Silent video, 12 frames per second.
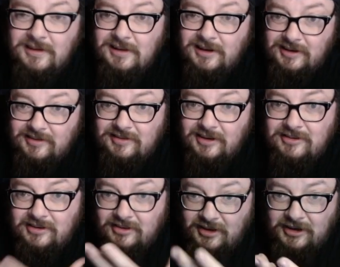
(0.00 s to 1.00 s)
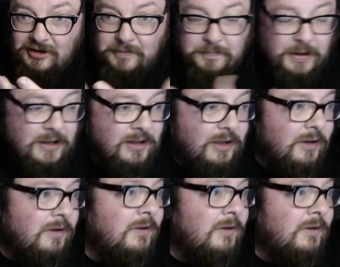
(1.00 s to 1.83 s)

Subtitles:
Like I said to you, they can appeal it.